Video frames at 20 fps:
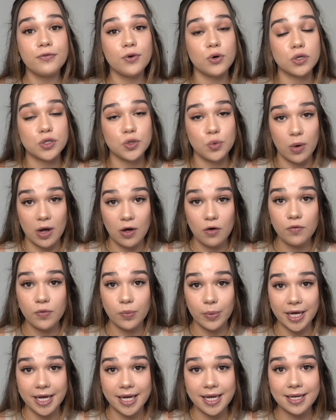for
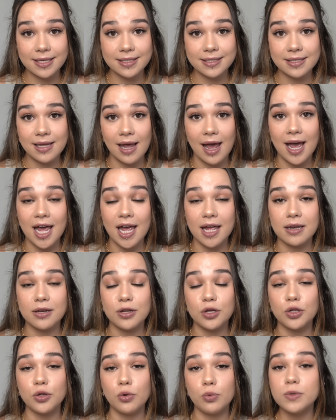12 weeks
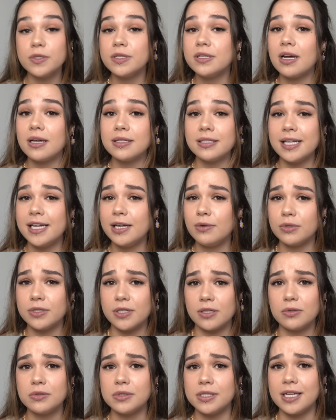and you will start seeing
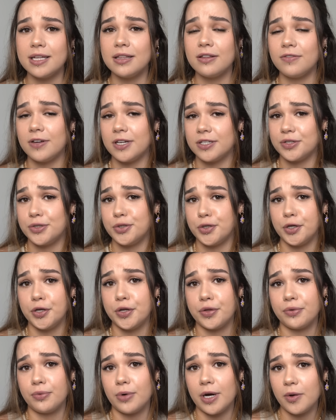results in the first 2
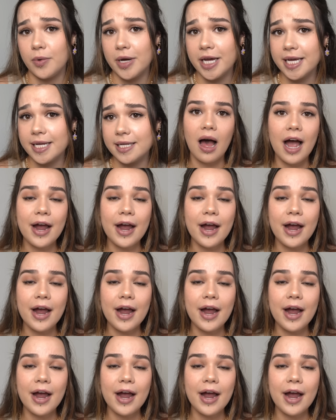to 3 weeks.